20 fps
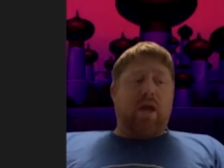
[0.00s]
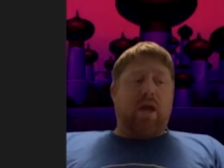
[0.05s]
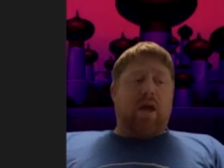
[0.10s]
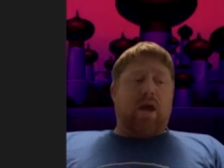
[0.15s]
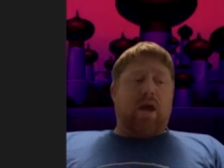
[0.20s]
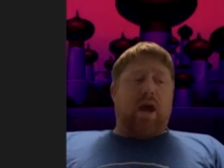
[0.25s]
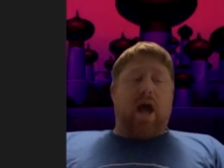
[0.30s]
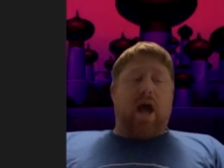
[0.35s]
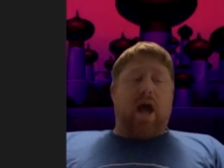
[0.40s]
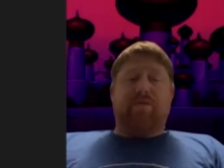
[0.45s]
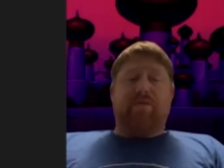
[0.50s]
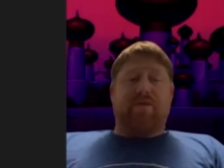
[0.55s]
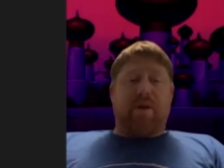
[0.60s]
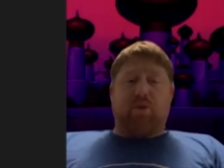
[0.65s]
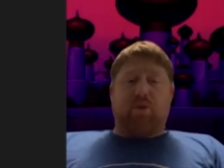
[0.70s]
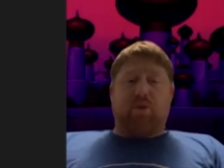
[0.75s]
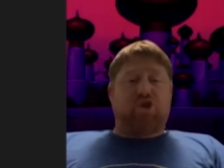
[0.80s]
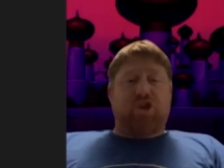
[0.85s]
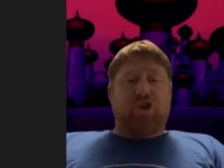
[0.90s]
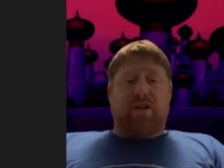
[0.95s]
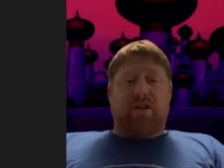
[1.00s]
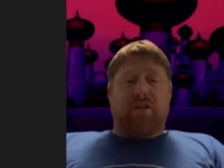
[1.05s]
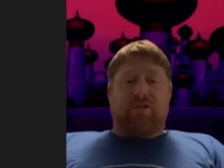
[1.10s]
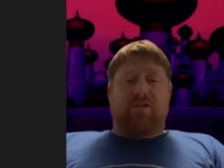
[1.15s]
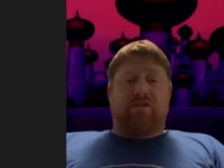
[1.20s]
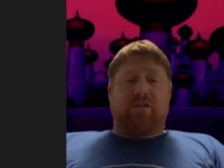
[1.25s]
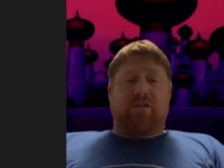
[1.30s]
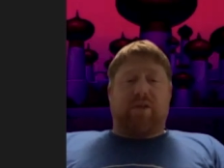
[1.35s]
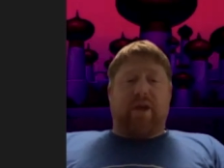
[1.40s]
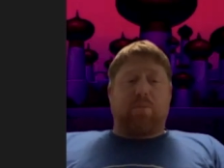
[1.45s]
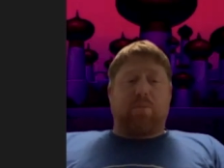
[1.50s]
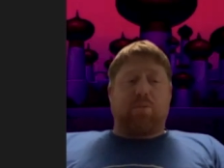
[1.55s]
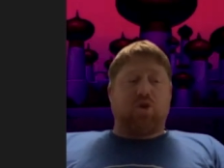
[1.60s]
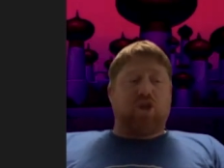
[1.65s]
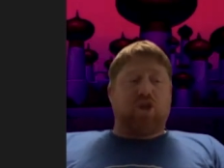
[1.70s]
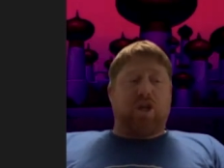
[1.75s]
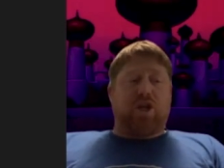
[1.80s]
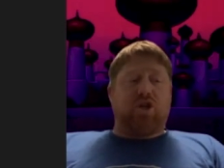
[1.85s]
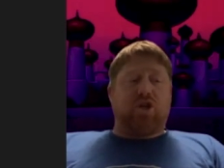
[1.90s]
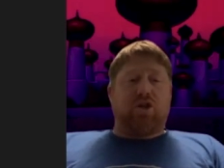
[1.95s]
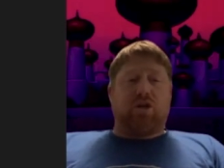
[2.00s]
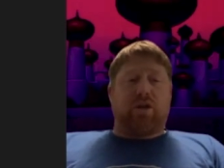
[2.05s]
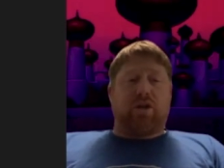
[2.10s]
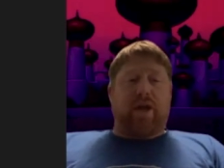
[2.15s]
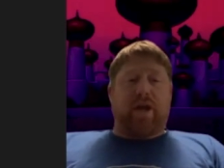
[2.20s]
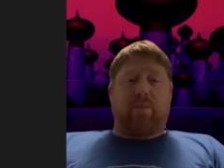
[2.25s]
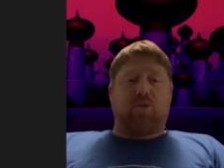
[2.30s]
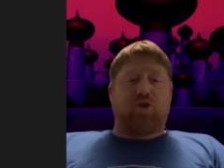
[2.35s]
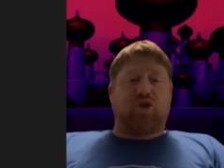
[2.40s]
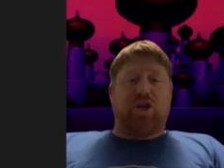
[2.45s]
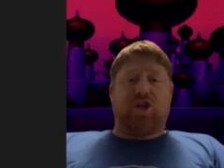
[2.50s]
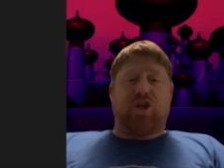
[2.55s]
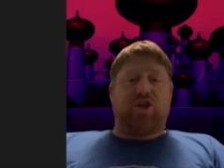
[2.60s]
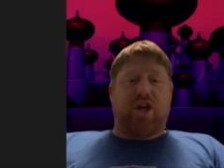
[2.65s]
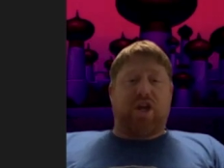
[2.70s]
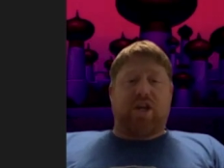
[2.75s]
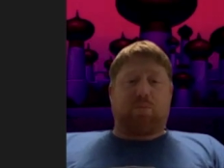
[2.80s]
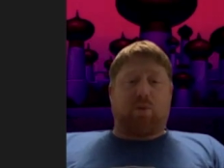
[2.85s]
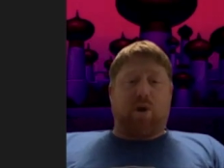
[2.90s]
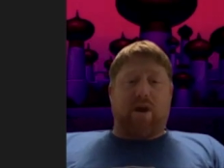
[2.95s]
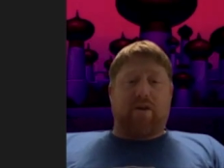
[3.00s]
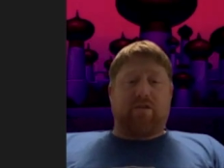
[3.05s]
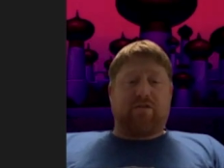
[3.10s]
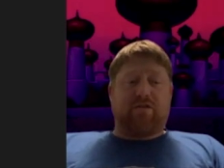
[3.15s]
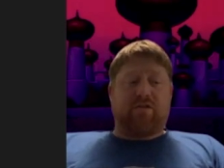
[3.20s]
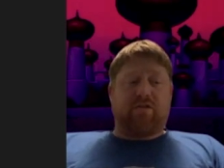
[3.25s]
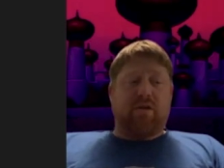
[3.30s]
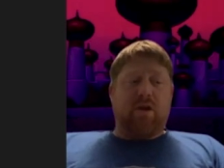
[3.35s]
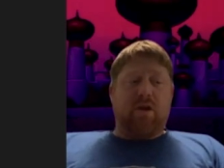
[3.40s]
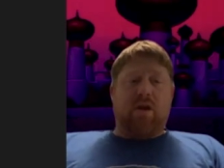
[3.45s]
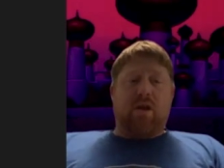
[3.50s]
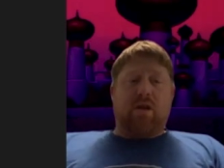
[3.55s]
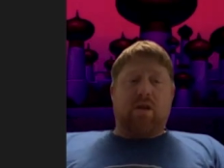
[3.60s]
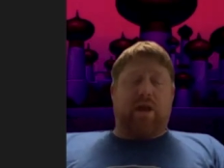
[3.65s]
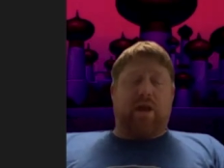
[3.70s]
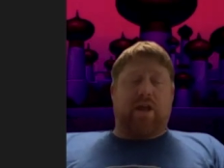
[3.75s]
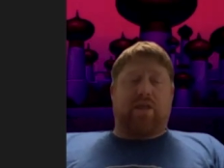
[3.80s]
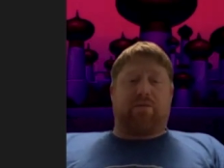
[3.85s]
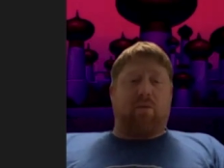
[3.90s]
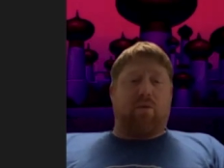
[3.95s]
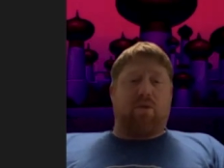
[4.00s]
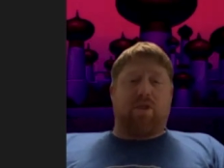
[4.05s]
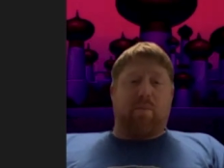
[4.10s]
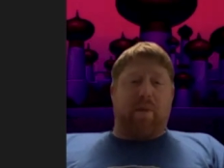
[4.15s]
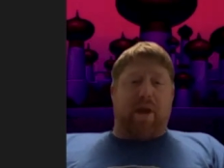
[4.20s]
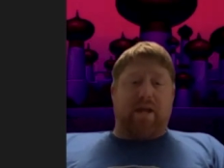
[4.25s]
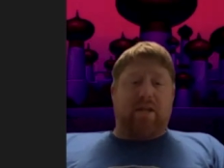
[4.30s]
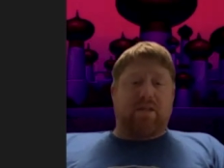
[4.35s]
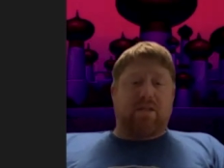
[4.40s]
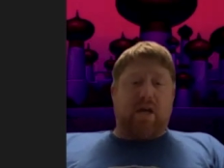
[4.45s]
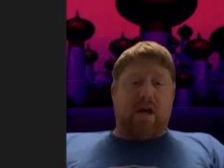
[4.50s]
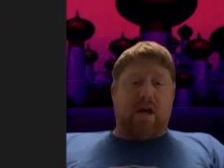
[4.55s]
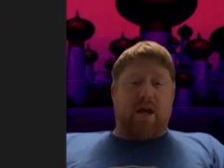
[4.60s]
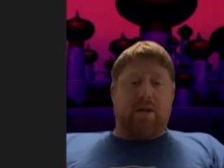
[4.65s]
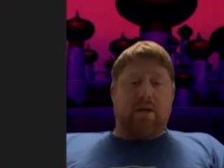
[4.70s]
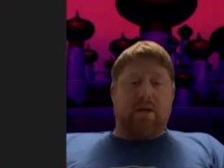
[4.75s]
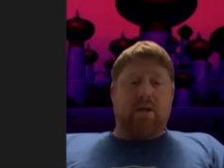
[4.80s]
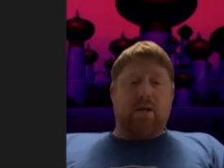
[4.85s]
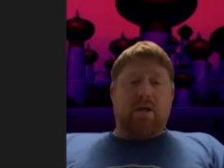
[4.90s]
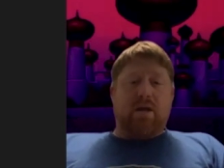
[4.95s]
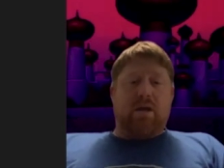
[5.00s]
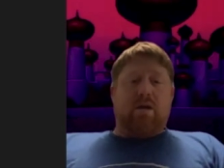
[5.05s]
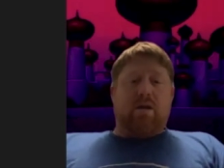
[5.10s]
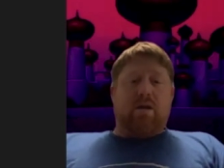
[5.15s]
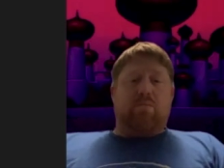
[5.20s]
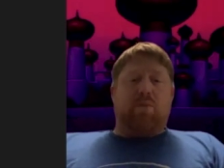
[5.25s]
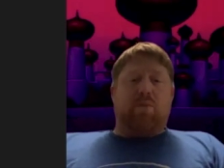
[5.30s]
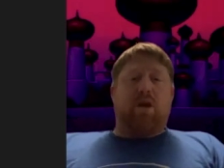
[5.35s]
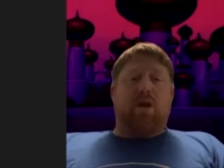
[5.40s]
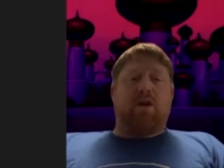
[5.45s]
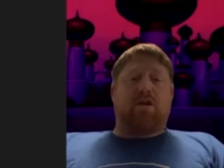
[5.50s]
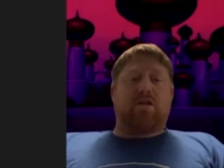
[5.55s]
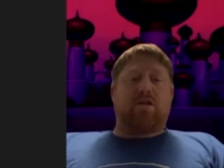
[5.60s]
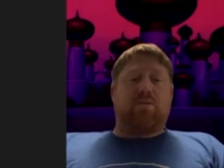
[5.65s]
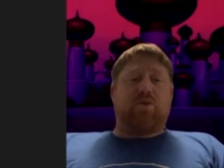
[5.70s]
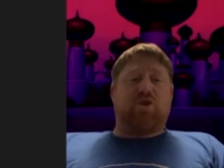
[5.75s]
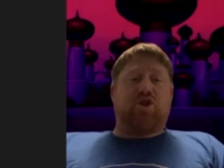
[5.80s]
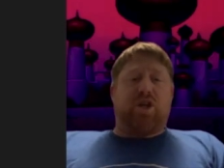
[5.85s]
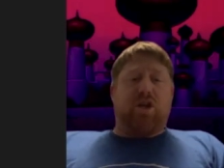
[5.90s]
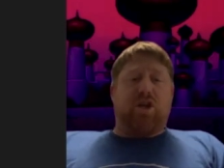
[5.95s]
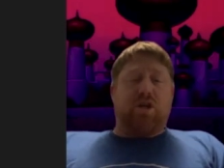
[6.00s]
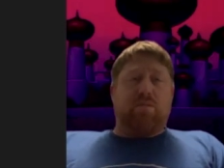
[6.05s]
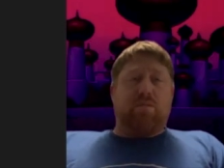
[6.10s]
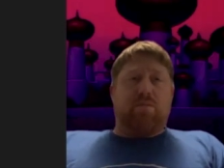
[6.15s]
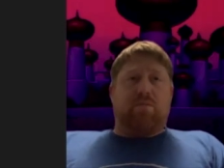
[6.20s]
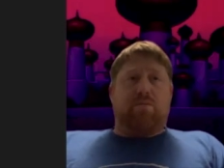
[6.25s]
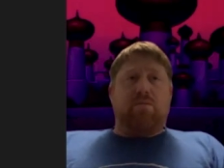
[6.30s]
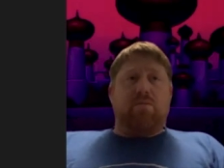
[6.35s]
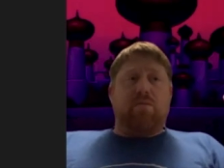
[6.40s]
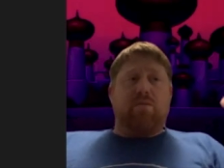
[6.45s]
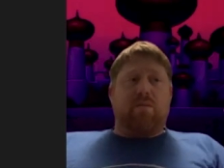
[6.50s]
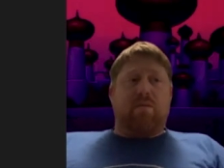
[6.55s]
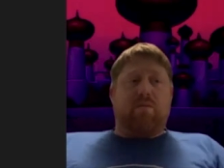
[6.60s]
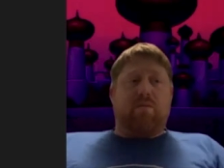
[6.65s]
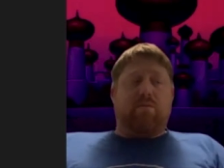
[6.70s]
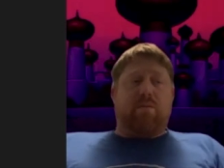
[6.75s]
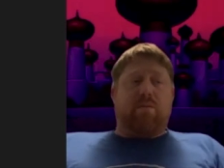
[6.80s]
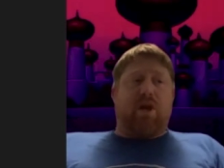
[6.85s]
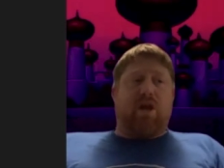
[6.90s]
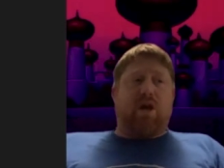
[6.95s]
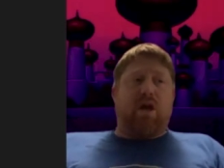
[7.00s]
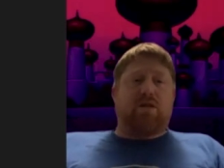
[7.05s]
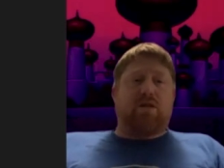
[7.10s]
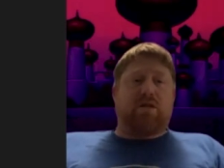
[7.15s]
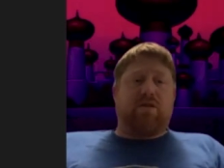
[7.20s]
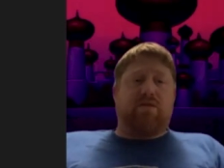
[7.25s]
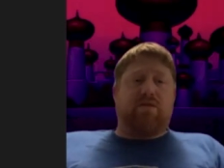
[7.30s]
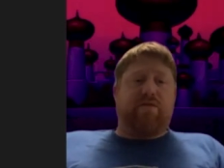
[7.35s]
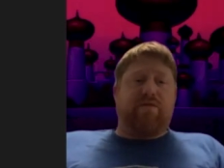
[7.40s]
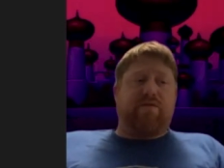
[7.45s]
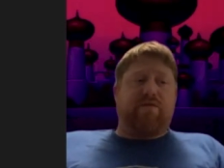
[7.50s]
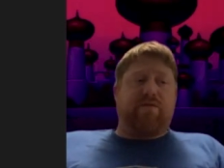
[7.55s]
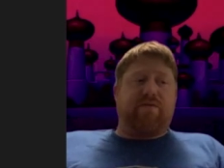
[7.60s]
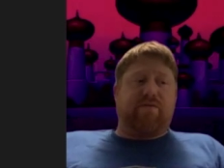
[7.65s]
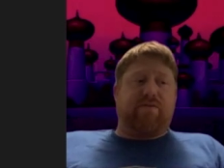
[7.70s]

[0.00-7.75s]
I love it on machines, like a machine chest press, throwing the bands on, because the machine, because of